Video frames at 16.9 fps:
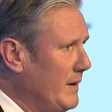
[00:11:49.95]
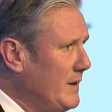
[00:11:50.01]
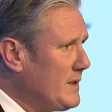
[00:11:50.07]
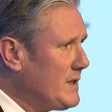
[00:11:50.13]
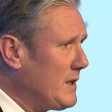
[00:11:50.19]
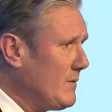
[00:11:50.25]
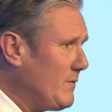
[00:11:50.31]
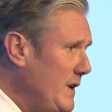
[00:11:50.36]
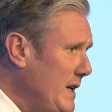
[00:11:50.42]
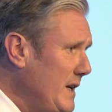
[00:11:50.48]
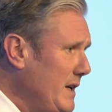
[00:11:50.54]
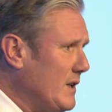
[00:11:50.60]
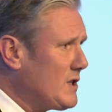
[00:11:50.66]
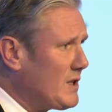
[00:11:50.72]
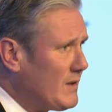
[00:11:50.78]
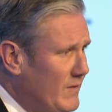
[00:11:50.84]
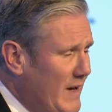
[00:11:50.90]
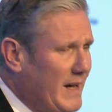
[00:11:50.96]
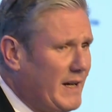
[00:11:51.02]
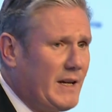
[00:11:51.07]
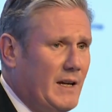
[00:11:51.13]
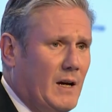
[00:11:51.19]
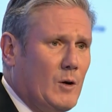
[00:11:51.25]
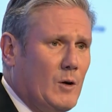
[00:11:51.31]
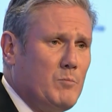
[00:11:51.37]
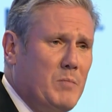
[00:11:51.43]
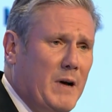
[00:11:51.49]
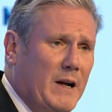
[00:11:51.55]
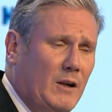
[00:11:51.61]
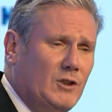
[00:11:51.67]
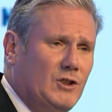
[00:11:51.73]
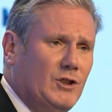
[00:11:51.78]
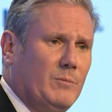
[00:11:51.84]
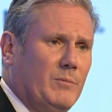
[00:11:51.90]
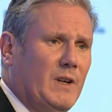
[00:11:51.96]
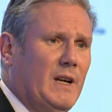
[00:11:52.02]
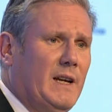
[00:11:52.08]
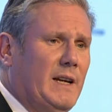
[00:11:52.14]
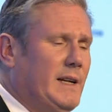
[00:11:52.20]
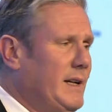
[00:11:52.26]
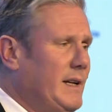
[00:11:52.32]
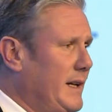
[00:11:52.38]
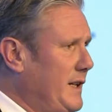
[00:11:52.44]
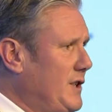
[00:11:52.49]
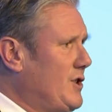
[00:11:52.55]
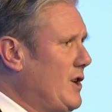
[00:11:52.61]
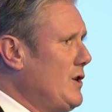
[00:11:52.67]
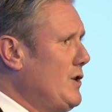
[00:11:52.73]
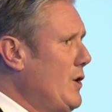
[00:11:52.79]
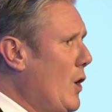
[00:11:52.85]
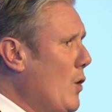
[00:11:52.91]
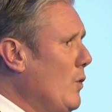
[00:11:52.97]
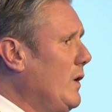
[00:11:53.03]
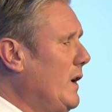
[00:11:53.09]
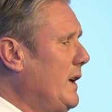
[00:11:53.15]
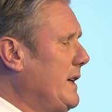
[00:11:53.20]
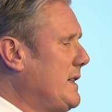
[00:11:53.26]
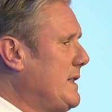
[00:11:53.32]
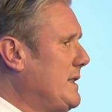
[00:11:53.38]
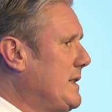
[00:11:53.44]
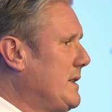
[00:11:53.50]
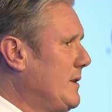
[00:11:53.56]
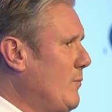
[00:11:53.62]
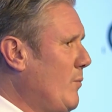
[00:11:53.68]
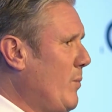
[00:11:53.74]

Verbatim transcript: Slovenia, Slovakia, Belgium. It's a long list.